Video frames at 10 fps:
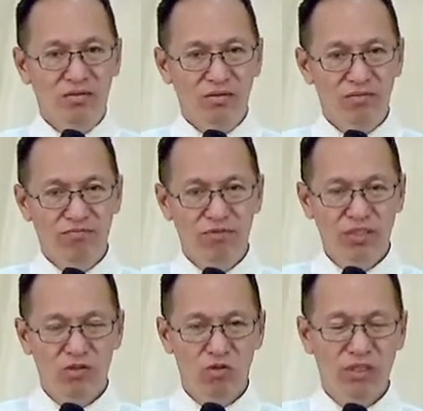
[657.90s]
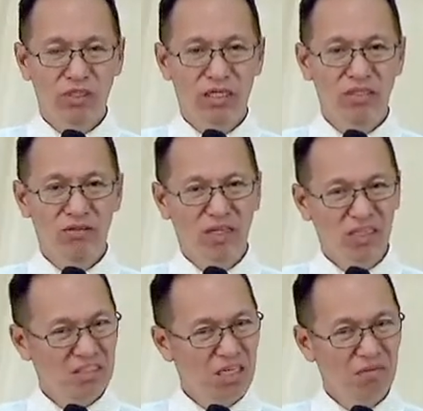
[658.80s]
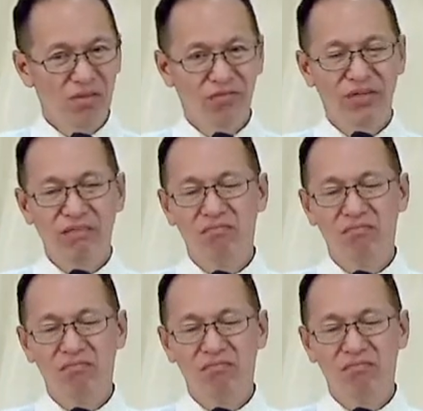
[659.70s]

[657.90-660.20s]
Victory ngayon, next time defeat.